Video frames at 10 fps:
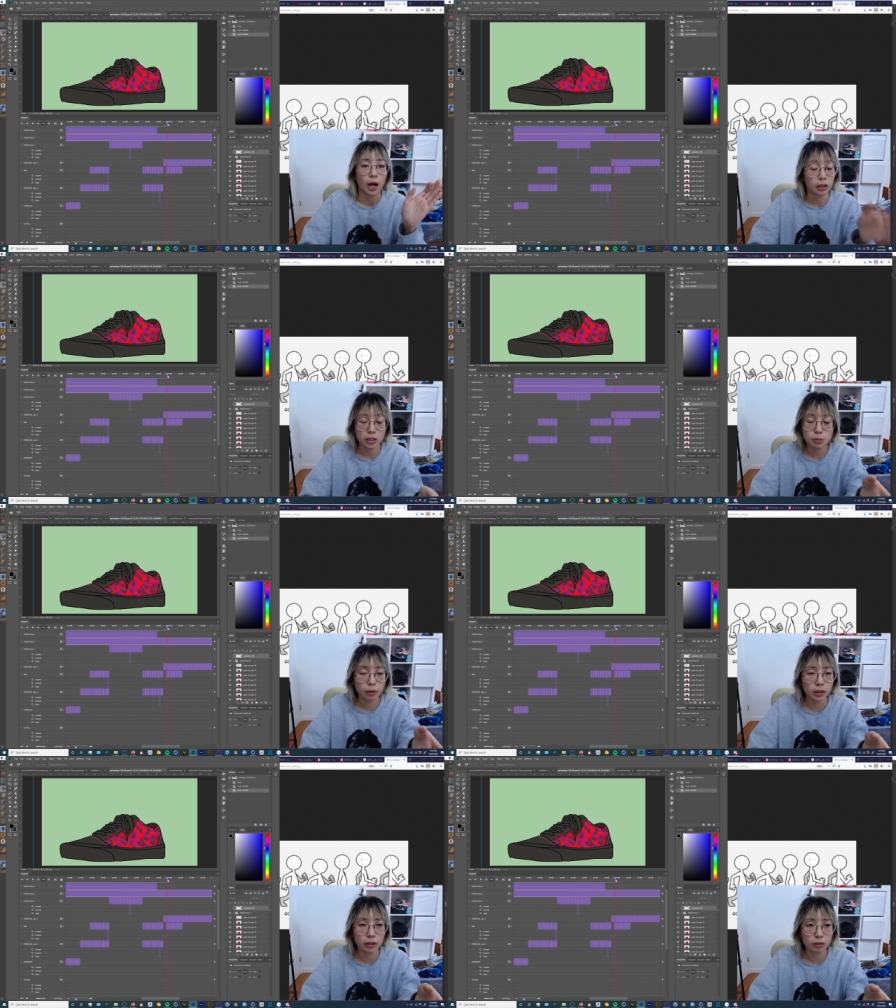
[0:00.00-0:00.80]
at this
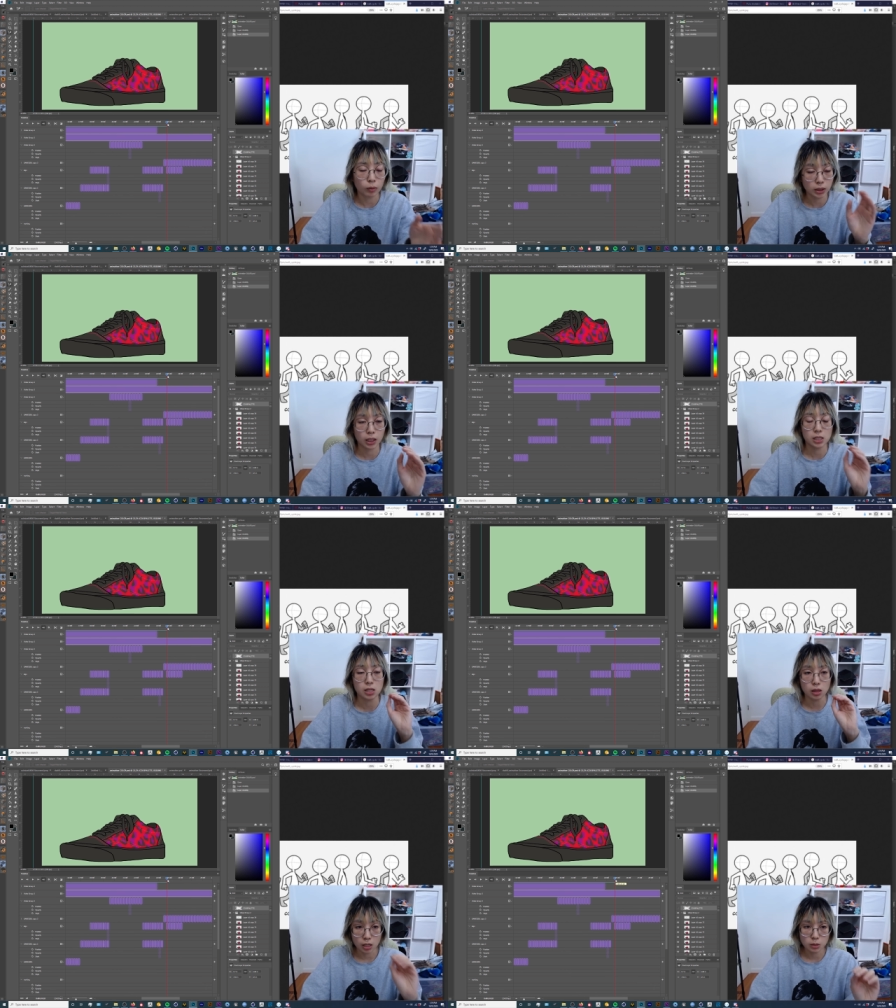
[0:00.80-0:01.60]
point, once I got
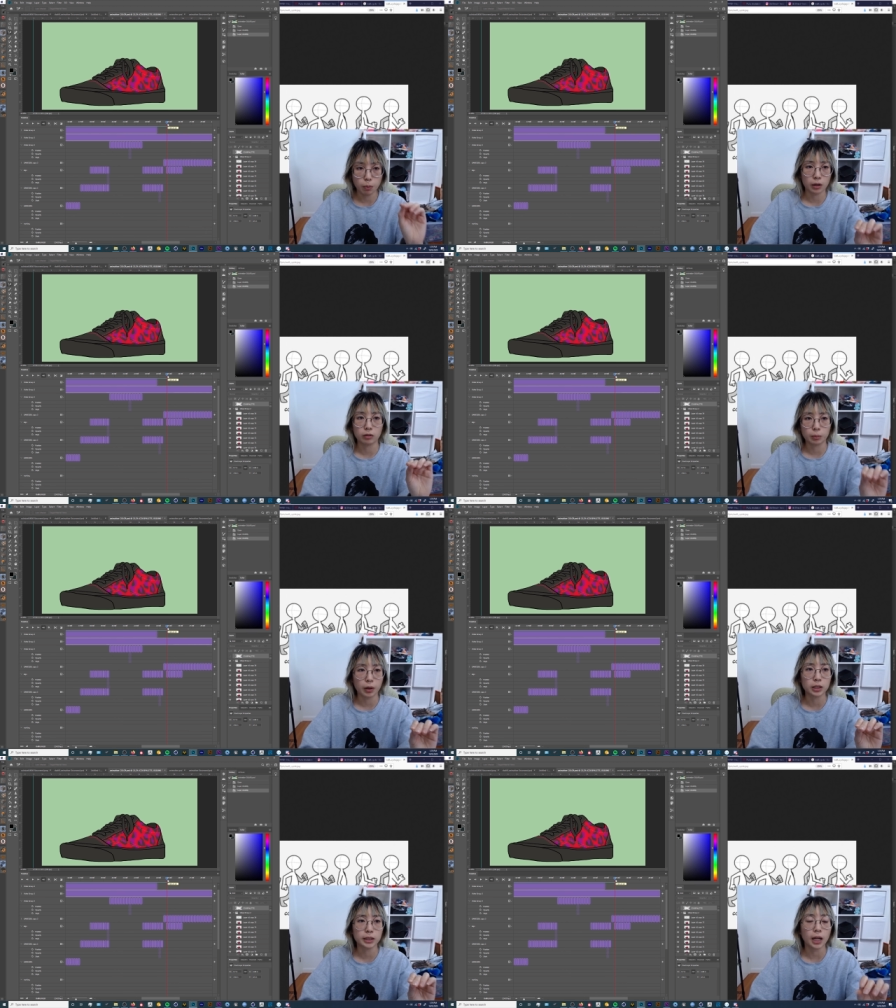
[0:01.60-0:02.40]
to this part of the
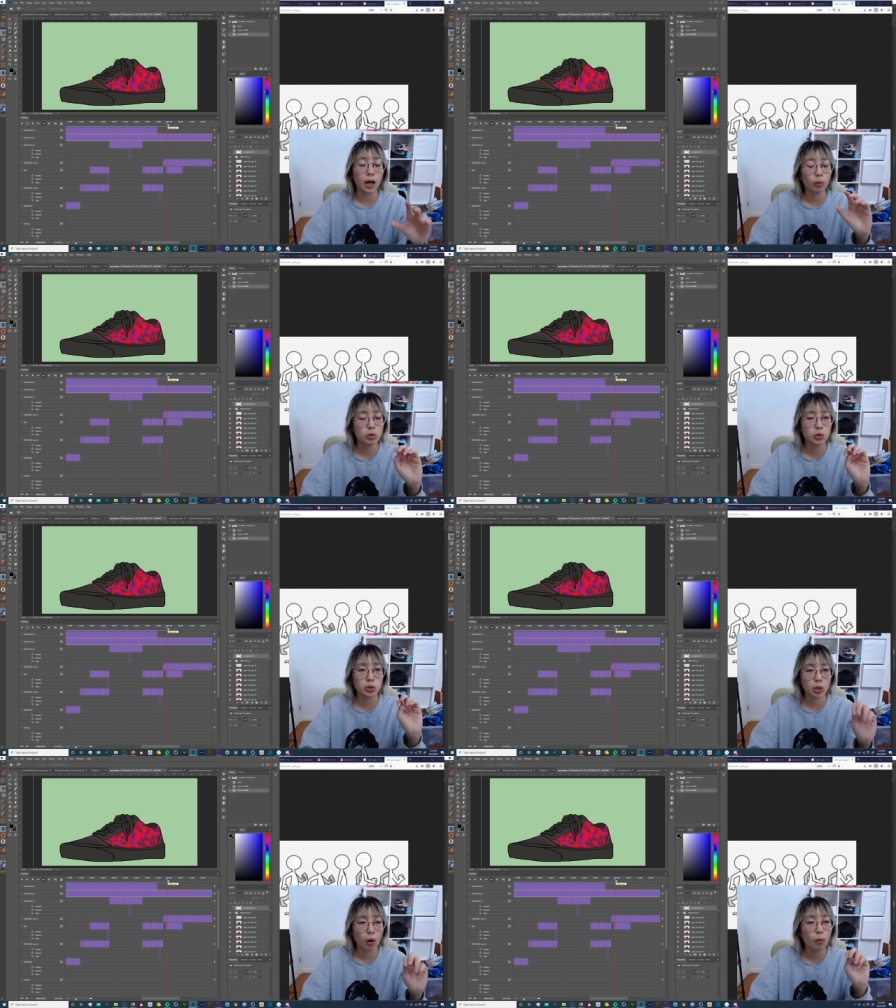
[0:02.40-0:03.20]
project, I was
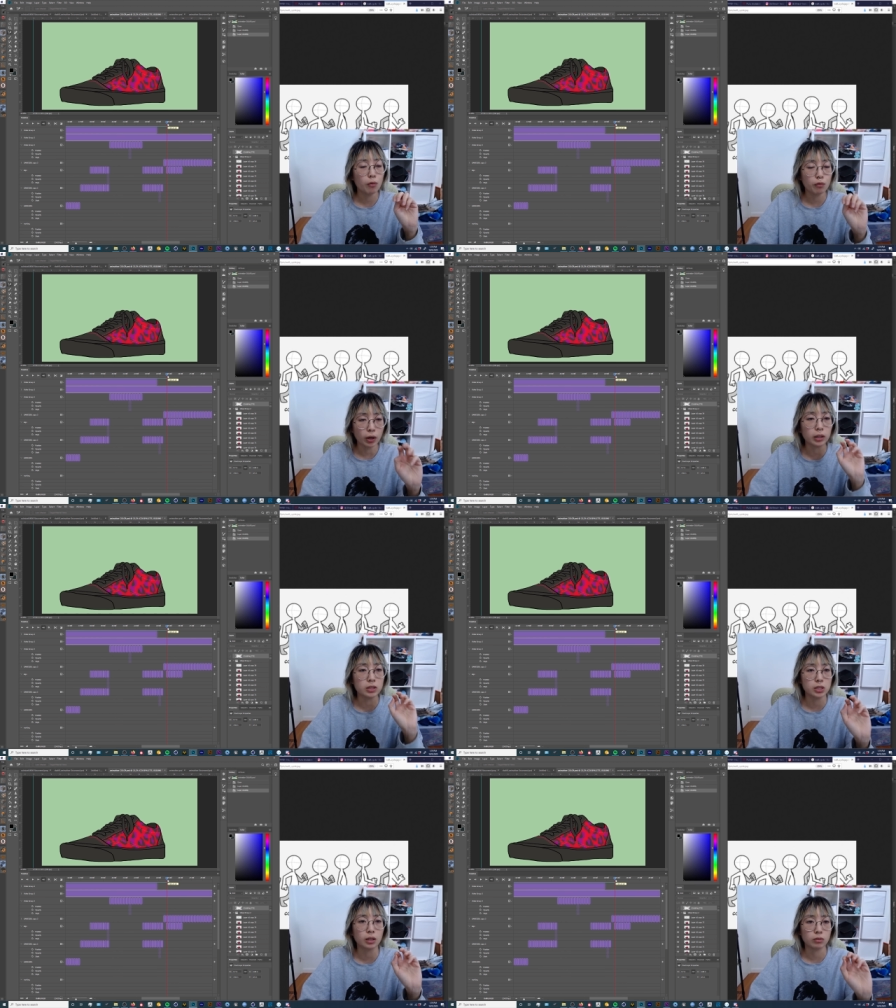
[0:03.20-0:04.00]
so fucking
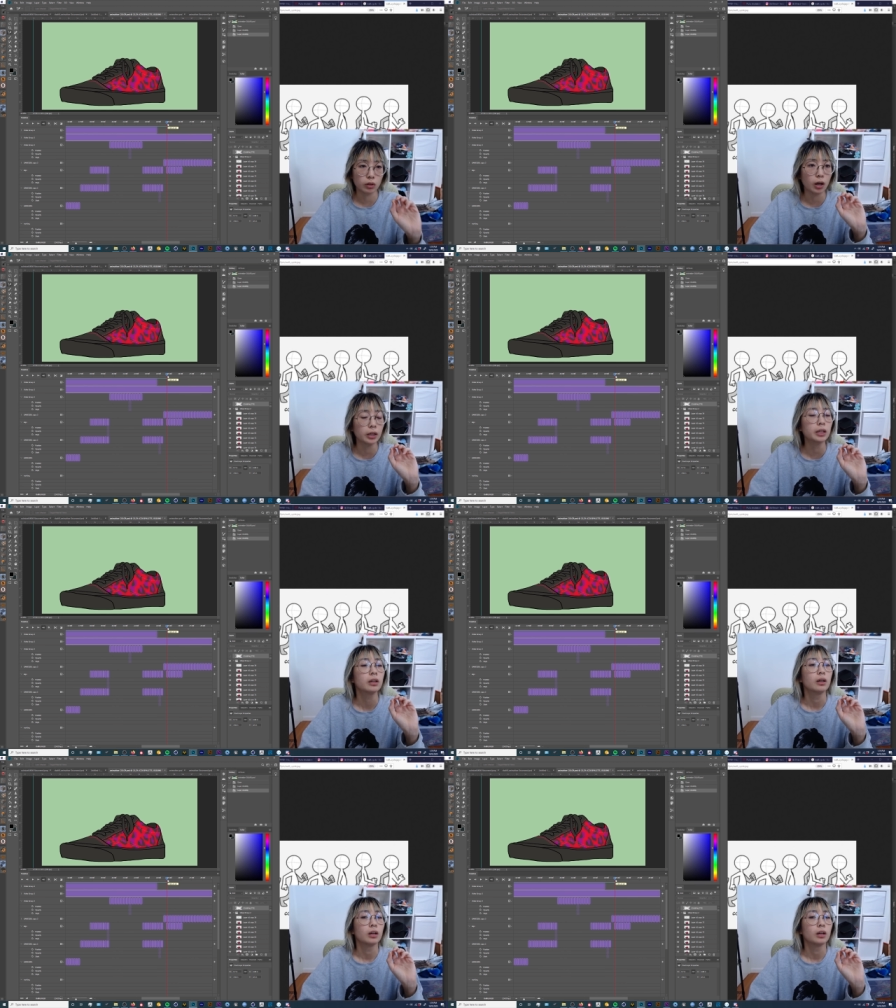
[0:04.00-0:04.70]
sick of drawing.